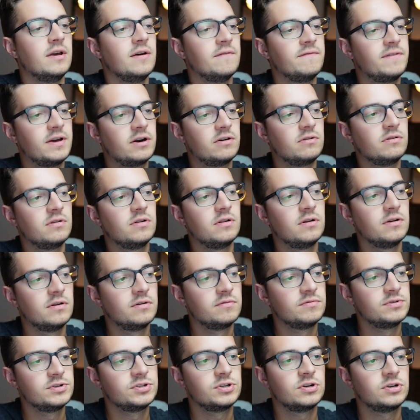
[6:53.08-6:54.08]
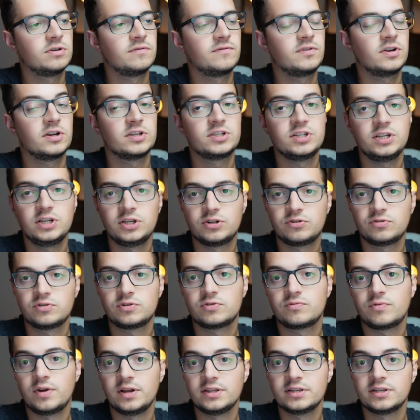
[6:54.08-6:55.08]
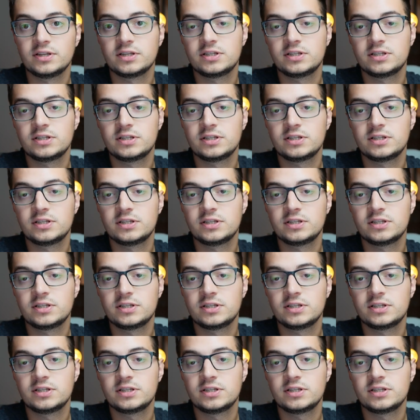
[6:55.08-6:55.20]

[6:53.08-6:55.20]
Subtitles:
Federal Reserve cuts interest rates.